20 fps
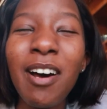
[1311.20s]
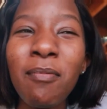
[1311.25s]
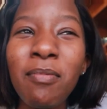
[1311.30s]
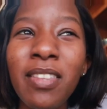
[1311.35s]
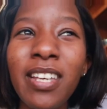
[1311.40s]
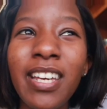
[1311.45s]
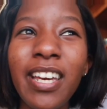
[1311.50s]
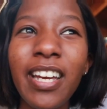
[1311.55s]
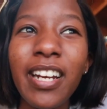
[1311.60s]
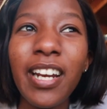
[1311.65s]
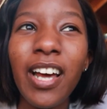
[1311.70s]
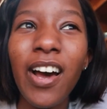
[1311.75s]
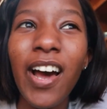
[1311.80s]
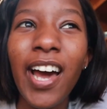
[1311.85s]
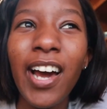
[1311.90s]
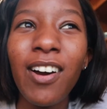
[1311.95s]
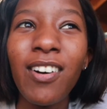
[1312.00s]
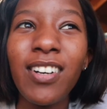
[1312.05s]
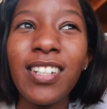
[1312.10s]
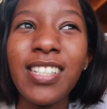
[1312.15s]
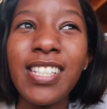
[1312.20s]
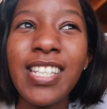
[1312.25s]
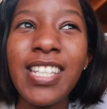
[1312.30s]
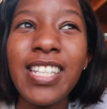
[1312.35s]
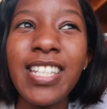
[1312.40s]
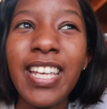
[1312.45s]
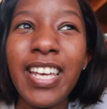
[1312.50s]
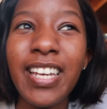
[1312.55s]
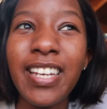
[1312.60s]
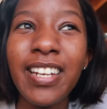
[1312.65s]
I'm thinking now I can't
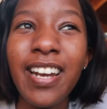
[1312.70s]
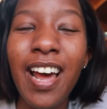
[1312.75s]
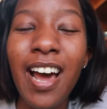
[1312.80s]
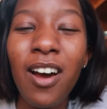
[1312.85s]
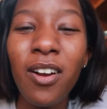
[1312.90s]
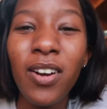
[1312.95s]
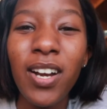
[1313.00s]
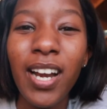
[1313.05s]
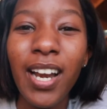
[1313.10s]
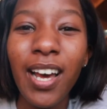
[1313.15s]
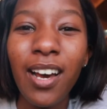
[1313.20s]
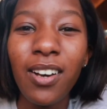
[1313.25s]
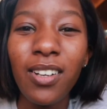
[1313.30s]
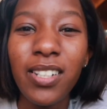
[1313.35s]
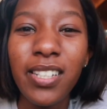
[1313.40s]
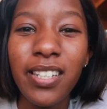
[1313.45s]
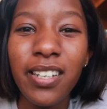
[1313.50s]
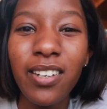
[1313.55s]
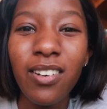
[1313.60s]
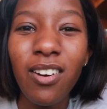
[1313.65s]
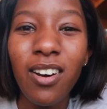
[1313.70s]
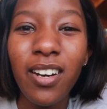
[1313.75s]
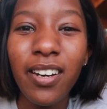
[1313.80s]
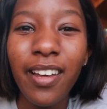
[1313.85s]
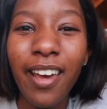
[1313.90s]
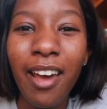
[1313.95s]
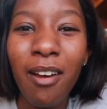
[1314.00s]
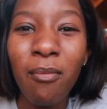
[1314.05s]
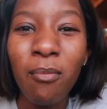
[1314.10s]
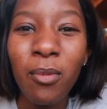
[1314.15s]
say it out loud here on
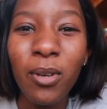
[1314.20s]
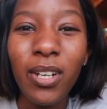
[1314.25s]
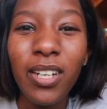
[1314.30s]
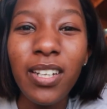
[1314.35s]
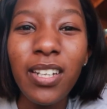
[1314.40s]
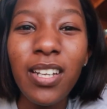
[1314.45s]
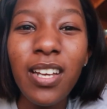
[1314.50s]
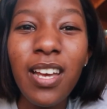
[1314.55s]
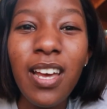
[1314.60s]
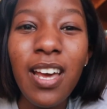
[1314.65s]
camera